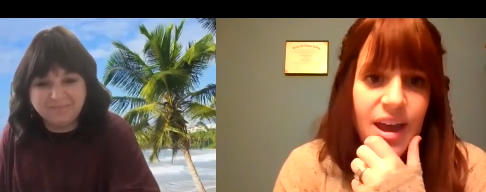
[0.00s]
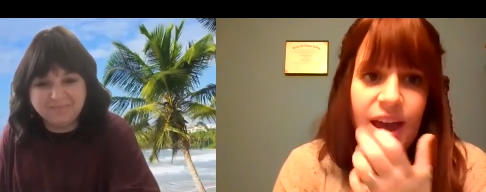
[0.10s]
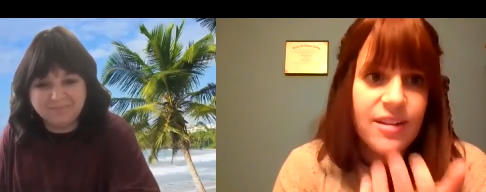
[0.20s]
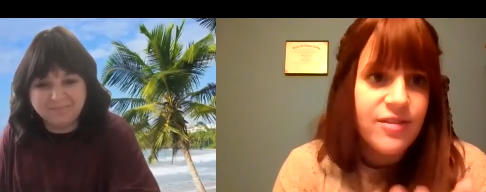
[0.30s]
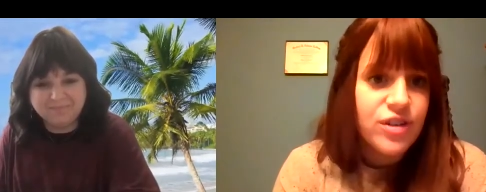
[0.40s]

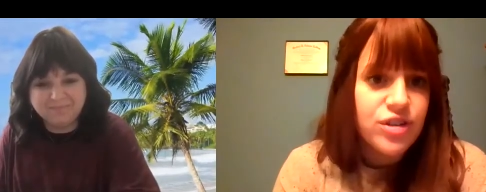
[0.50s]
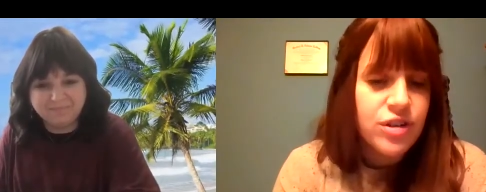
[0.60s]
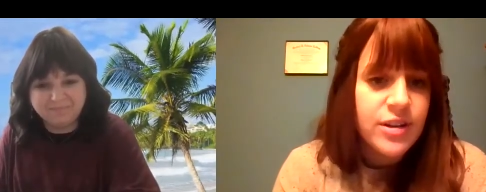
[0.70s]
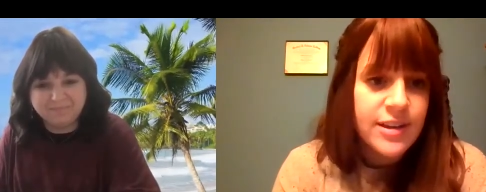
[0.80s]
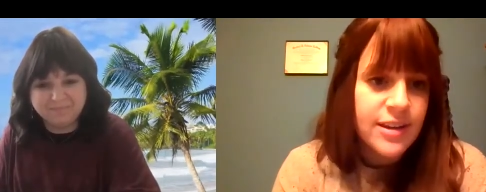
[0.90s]
Speaker 1: And for
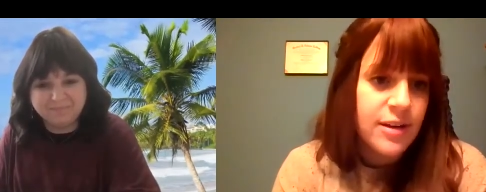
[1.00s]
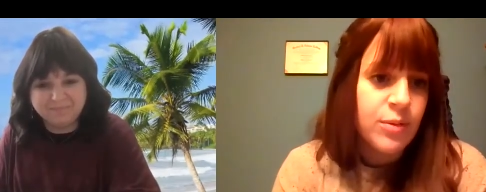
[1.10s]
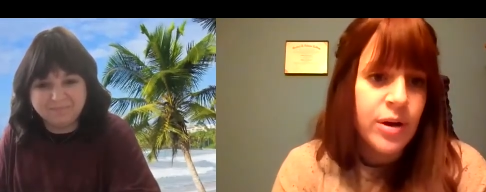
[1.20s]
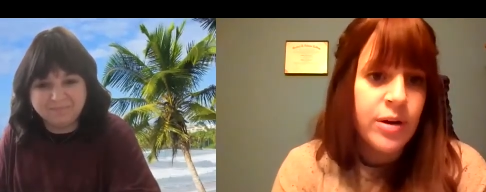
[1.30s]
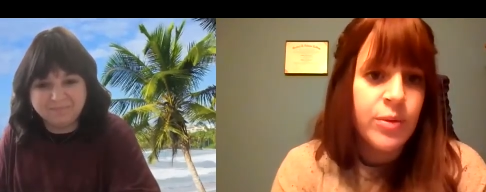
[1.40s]
sure, let's hear
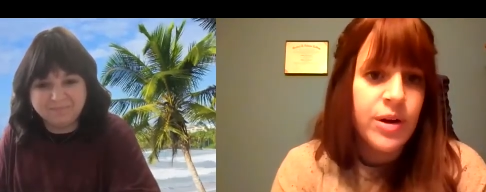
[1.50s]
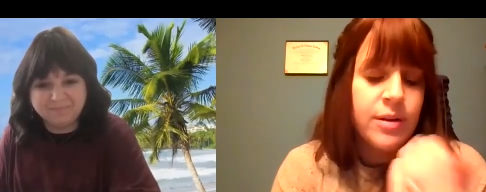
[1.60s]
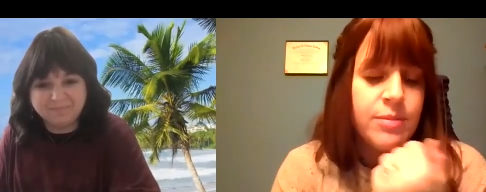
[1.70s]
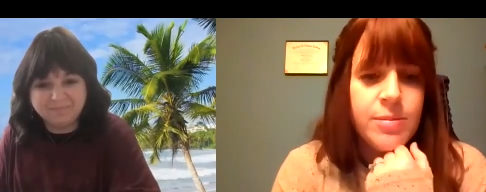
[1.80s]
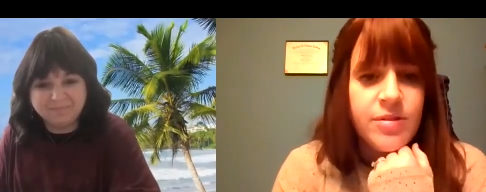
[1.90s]
where, where
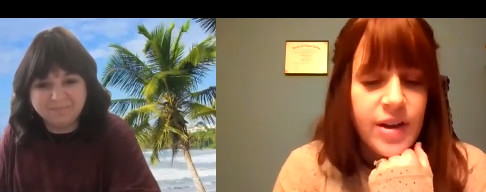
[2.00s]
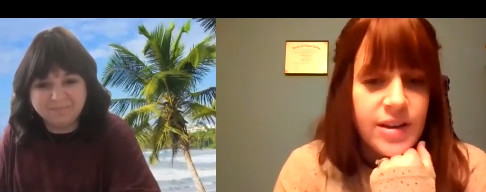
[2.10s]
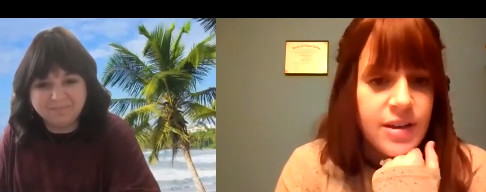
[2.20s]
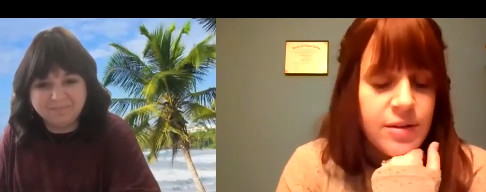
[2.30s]
could people find